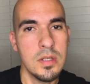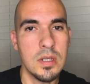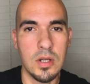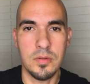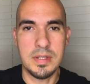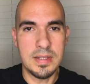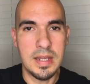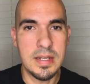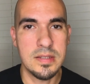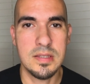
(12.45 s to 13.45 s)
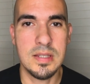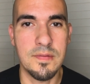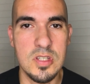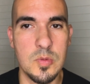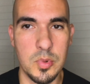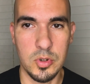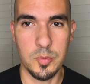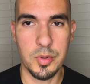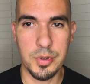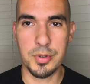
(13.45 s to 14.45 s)
the latest Steven
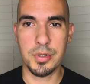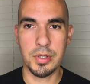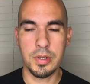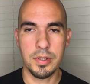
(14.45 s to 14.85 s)
Spielberg.